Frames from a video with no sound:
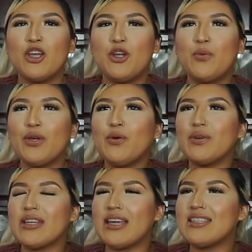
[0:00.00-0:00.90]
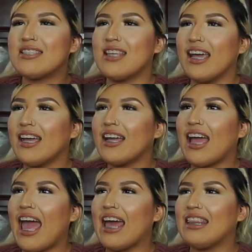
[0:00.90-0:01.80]
You know when you would get sick
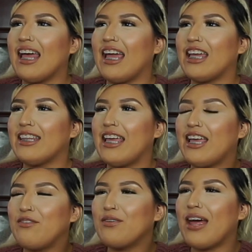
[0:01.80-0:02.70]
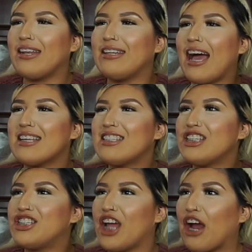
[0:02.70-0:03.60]
and like they give you that
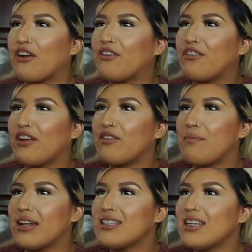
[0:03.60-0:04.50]
nasty cherry flavored medicine?